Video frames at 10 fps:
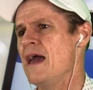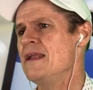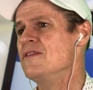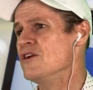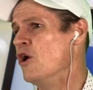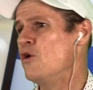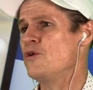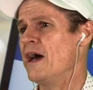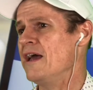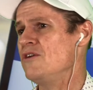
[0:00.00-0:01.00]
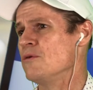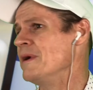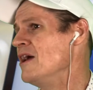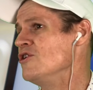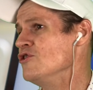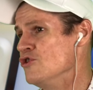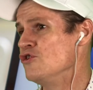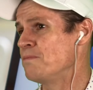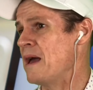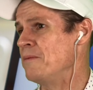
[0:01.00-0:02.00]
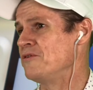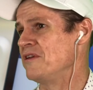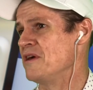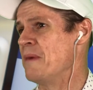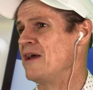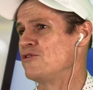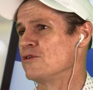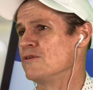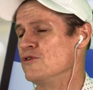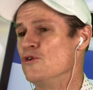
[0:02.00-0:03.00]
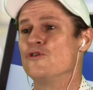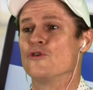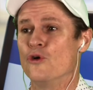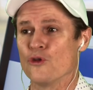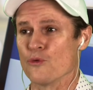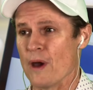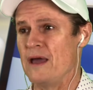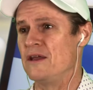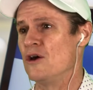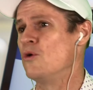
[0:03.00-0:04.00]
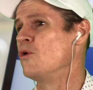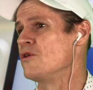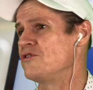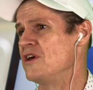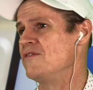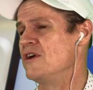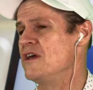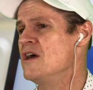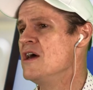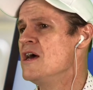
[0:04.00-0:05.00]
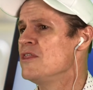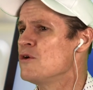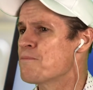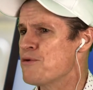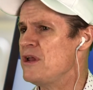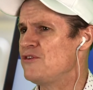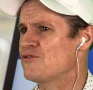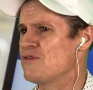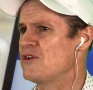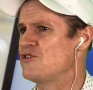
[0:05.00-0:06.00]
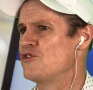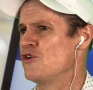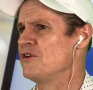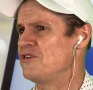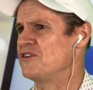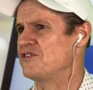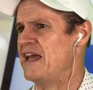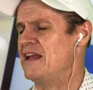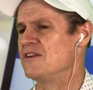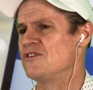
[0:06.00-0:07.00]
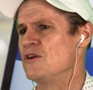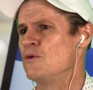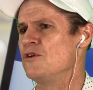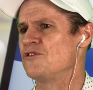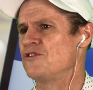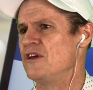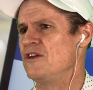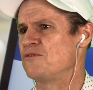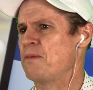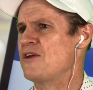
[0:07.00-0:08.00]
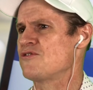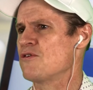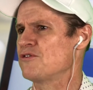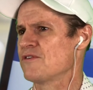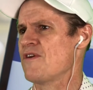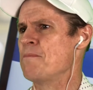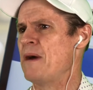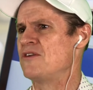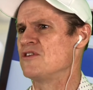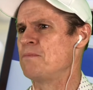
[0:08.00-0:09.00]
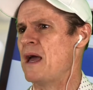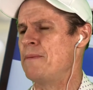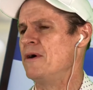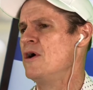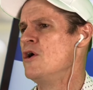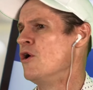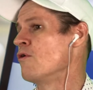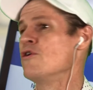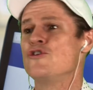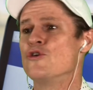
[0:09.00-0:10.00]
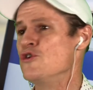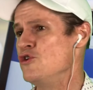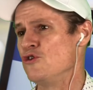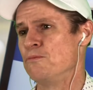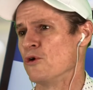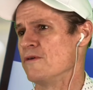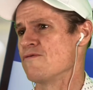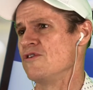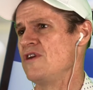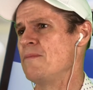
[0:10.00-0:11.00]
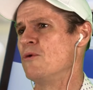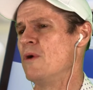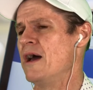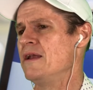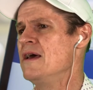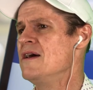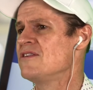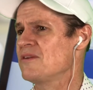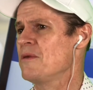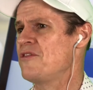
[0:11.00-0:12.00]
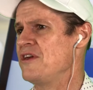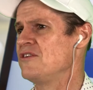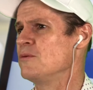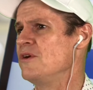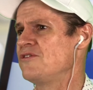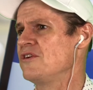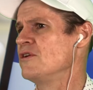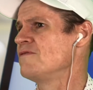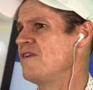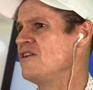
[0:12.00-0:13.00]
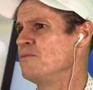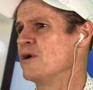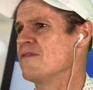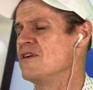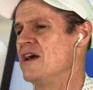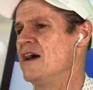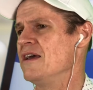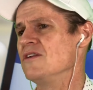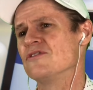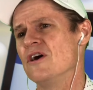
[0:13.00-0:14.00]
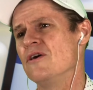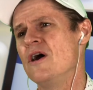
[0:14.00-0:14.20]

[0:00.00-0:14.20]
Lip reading: And in the old days, when we had newspapers as their main source of news, or the radio, or the TV, there were pretty strict journalistic standards, and you wouldn't see splashed across the front page of the paper or on your news bulletin, for example, Wayne, some of the things that we see on Facebook every day. So